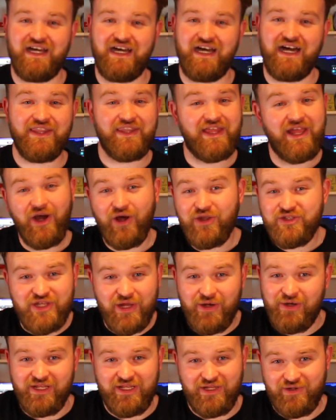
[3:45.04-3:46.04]
and they are
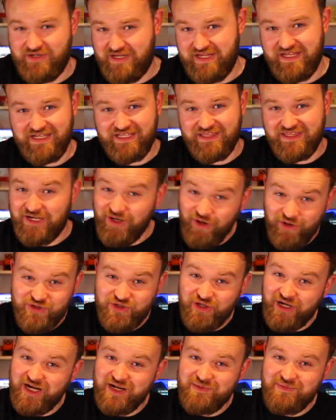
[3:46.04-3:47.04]
totally unique. They're not
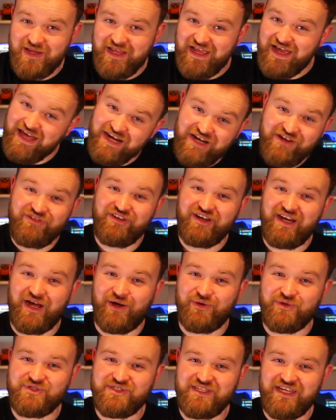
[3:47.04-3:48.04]
trying to be anything
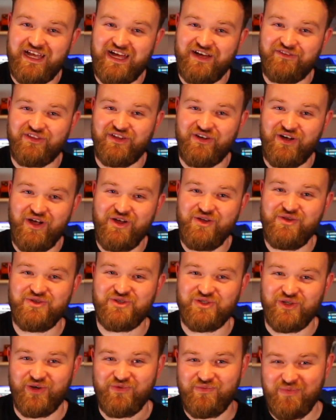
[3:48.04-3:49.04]
else. They have their own
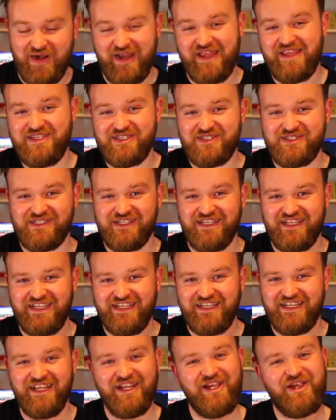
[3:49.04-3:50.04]
sort of place
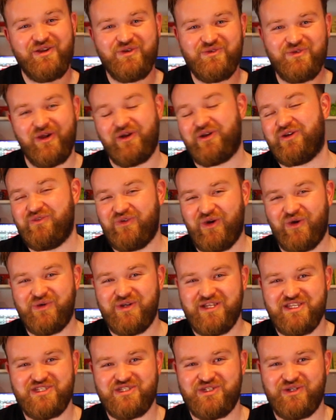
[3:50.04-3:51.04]
in rock and roll
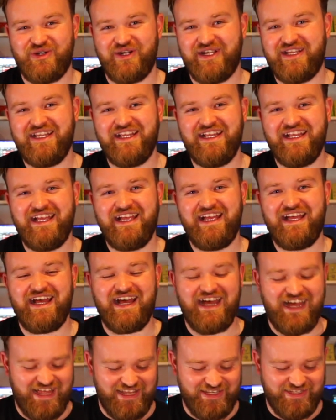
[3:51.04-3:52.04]
history,
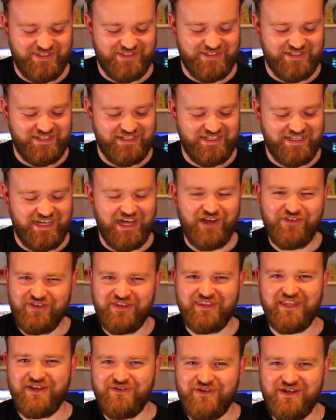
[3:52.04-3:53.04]
and I
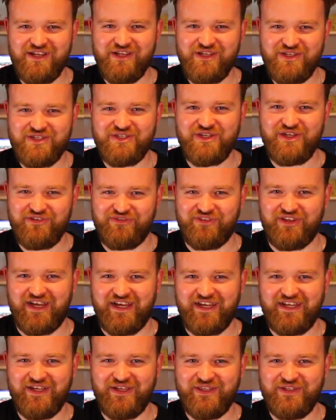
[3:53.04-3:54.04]
think they really deserve
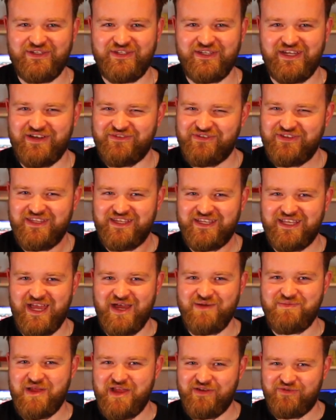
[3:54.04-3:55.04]
that. And I think they get
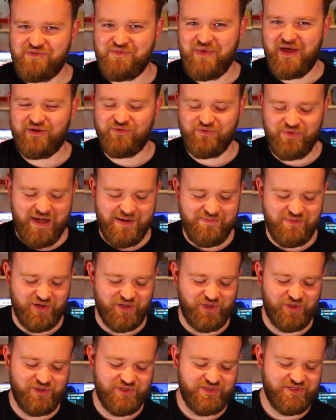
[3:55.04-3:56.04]
a bit of a bad rep
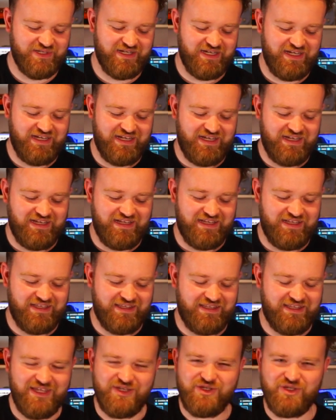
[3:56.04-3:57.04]
because
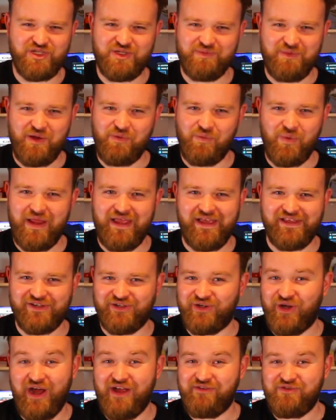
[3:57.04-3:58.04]
they're just a bit weird and
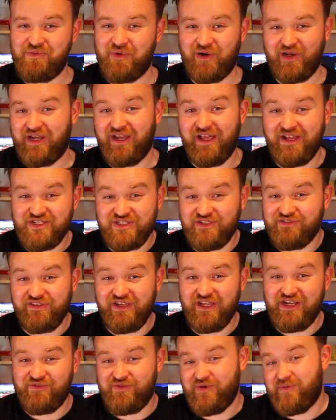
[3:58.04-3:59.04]
not everybody likes the
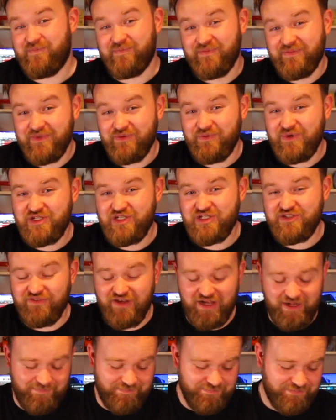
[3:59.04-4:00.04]
feel of them, which is
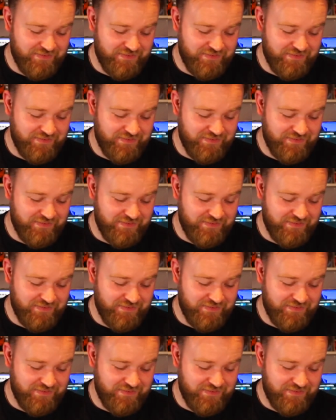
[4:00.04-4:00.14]
fine.